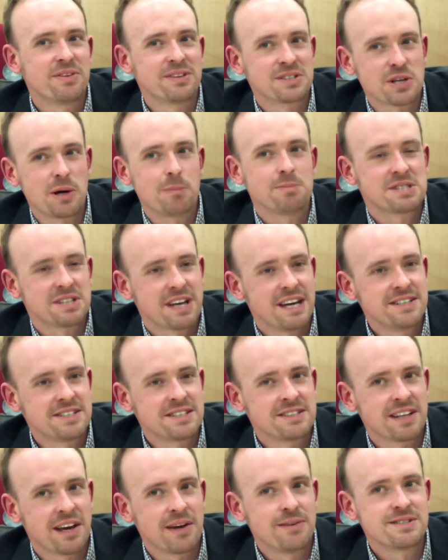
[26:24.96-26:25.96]
but there's
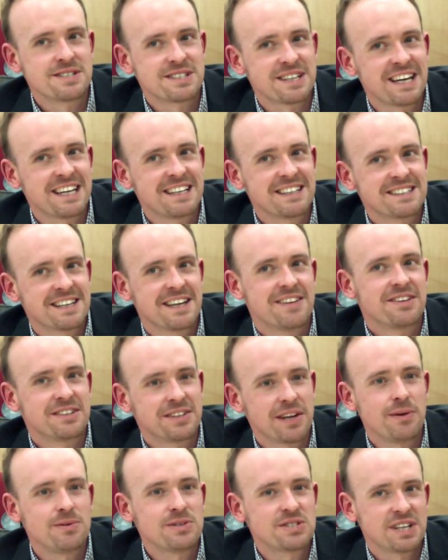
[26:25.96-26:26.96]
upsides and downsides.
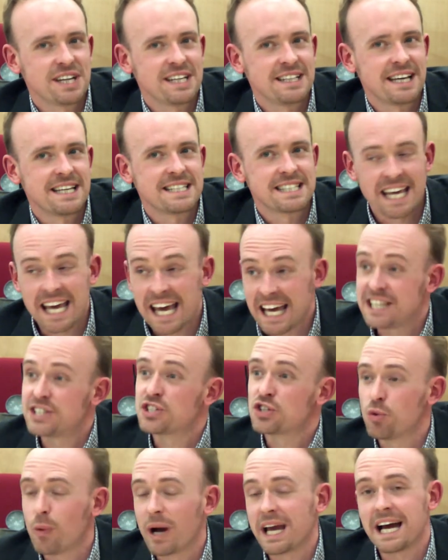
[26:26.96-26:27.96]
The downside is it
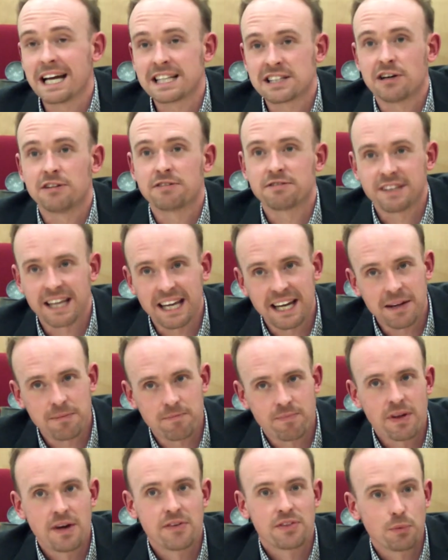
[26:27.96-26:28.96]
is quite a tough
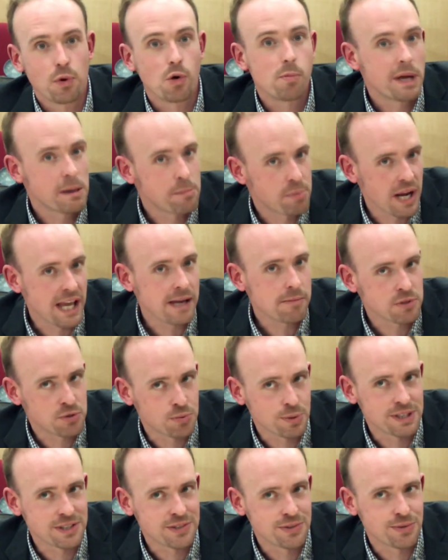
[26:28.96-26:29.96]
day. There will be a break
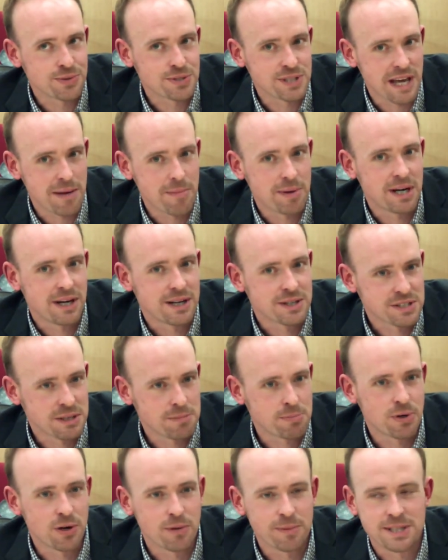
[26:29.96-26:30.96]
between the two seminars,
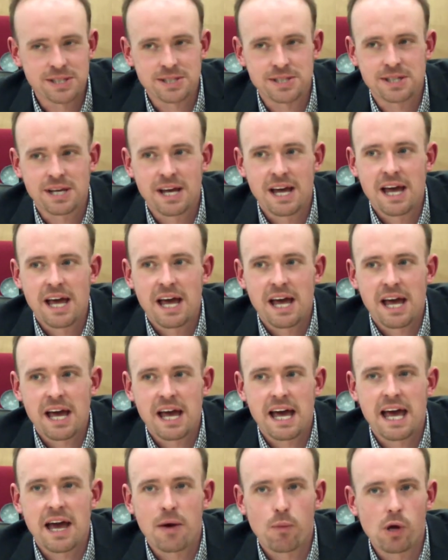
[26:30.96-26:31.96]
I promise.
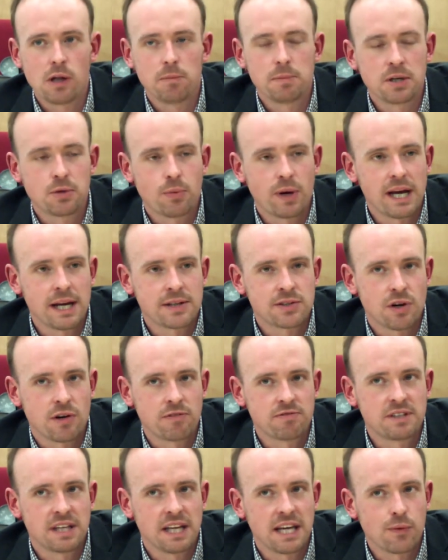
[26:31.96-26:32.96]
Uh, it will be quite a
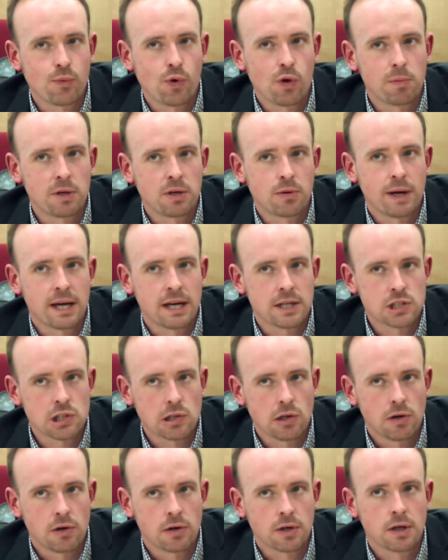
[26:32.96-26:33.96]
tough day, it will be quite a
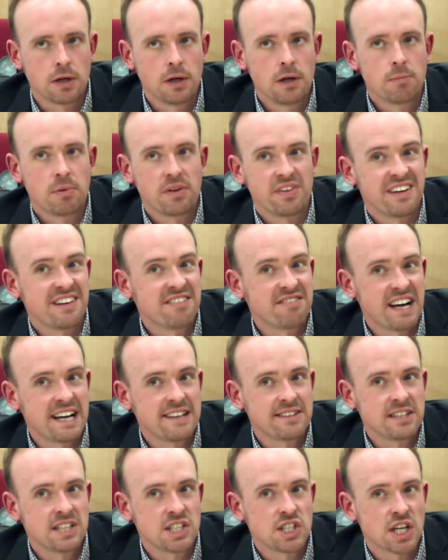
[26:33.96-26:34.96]
slog, but the
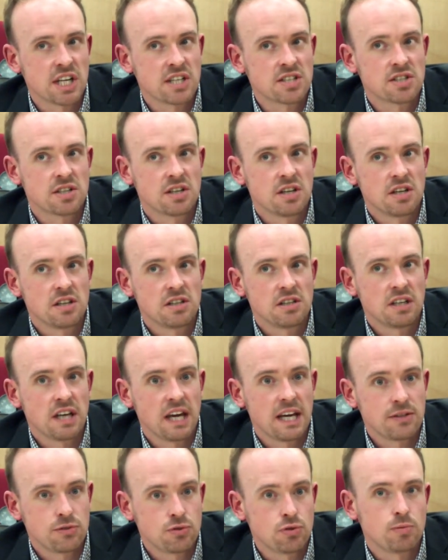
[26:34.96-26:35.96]
advantage is you
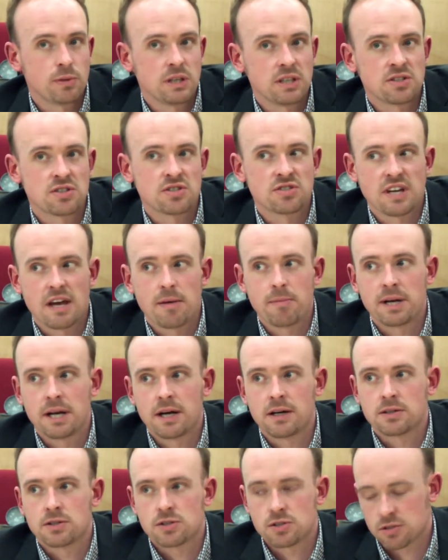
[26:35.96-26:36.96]
get two weeks of
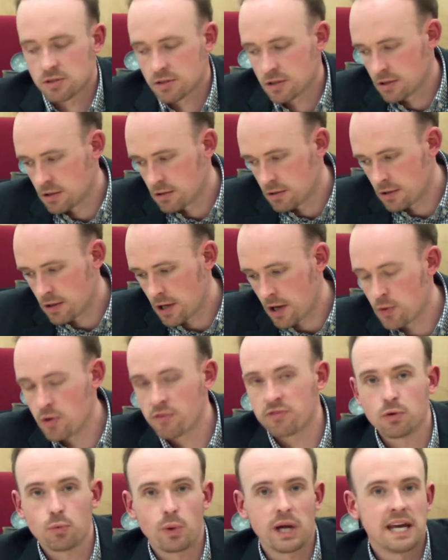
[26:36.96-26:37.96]
seminars
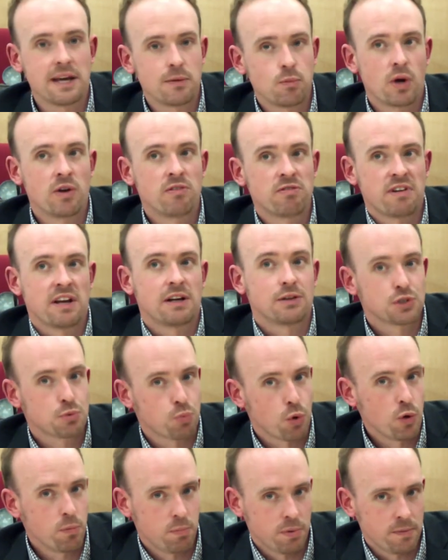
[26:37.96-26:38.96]
out of the way in one fell
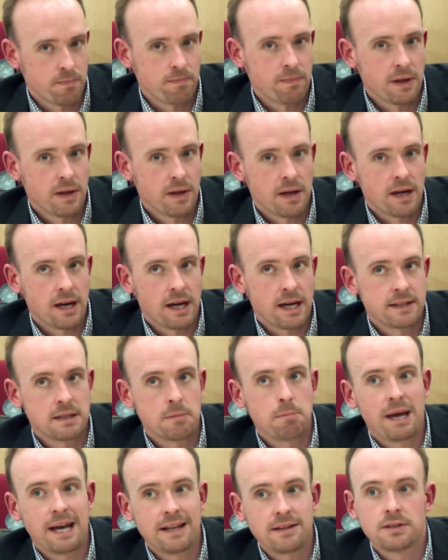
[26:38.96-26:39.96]
swoop.
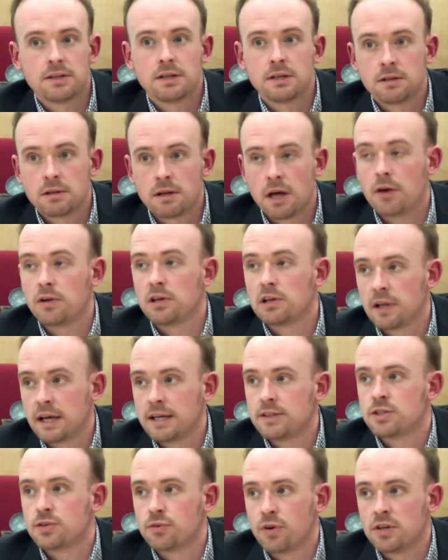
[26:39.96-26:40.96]
And depending on how you
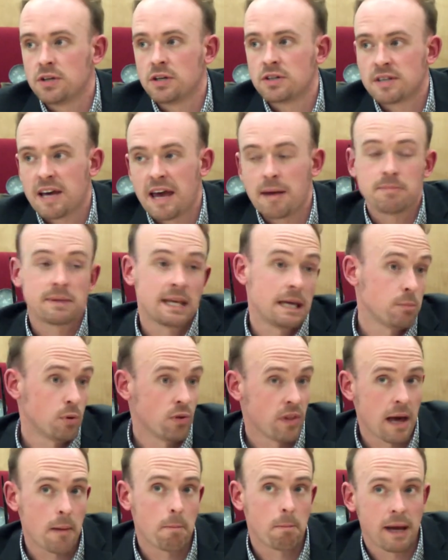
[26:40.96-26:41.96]
like to run your
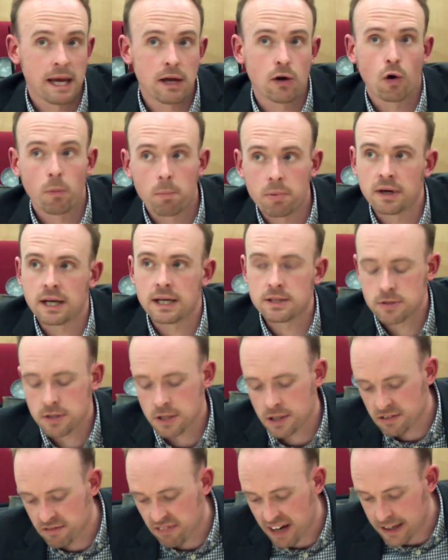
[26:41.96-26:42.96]
timetable, that might operate
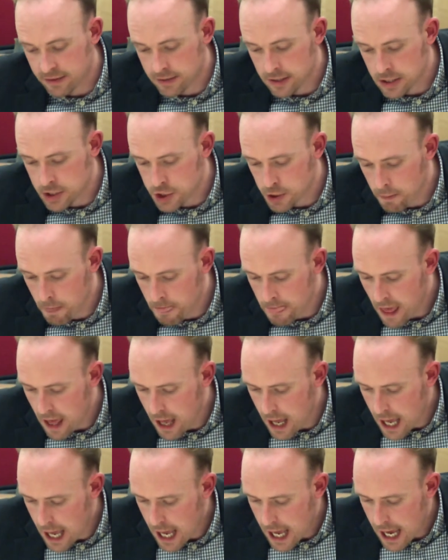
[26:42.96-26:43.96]
to your advantage.
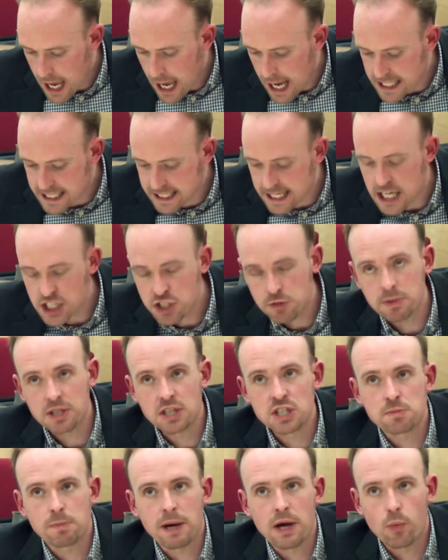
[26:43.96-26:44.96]
Uh,
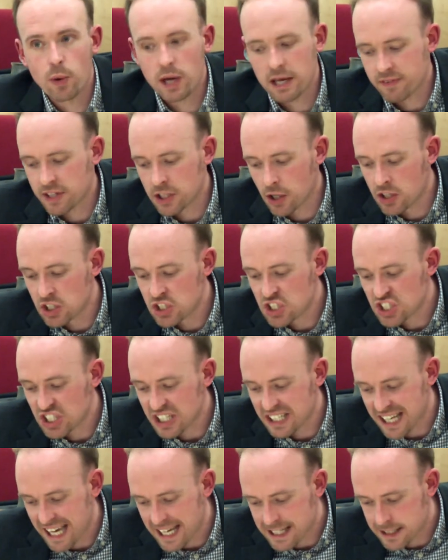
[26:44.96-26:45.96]
assessment is by way of an
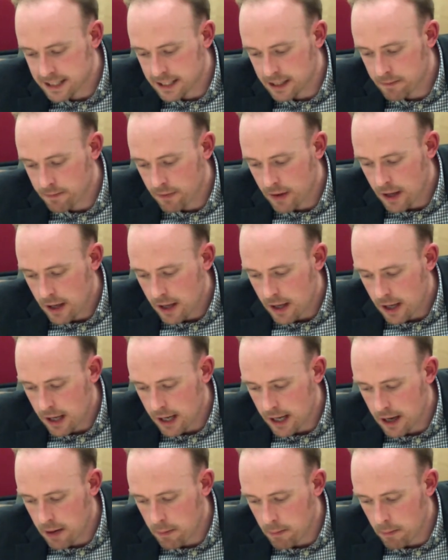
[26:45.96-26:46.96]
unseen essay.
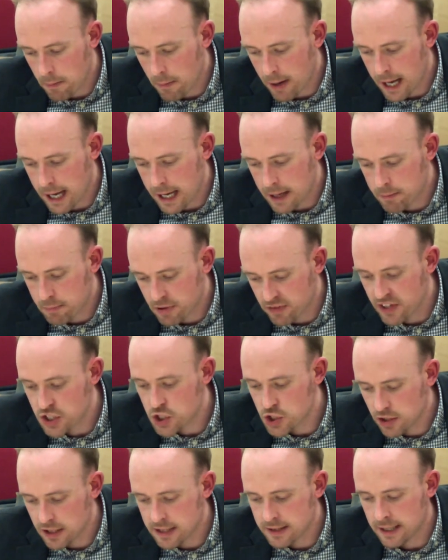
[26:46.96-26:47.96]
Uh, my
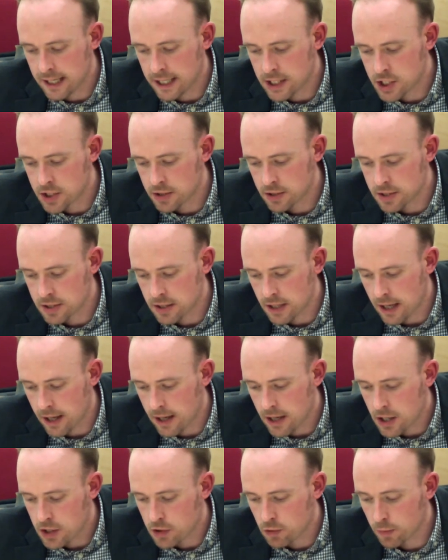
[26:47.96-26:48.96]
provisional intention is
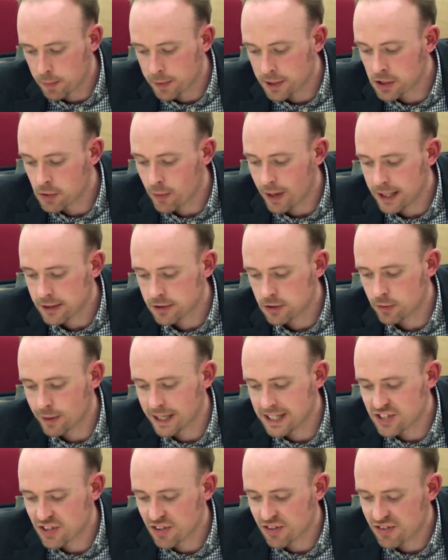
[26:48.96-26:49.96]
that you'll be required
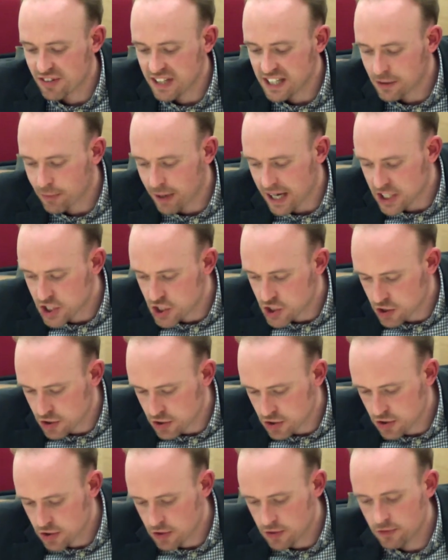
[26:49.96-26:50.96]
to answer three
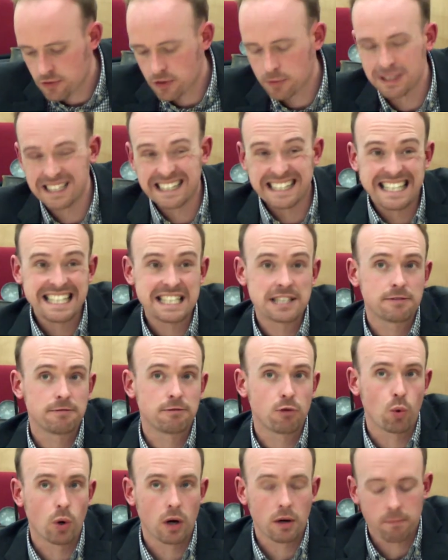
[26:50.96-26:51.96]
questions from at least
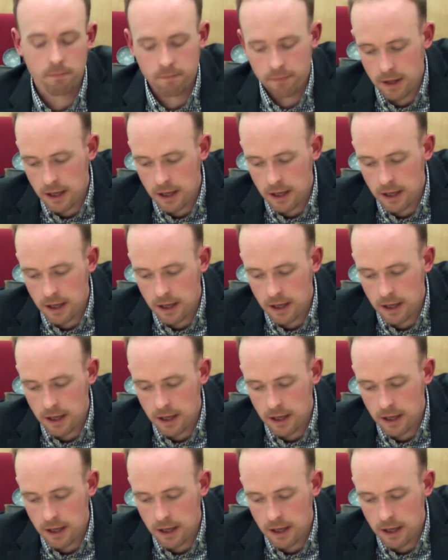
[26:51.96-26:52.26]
four.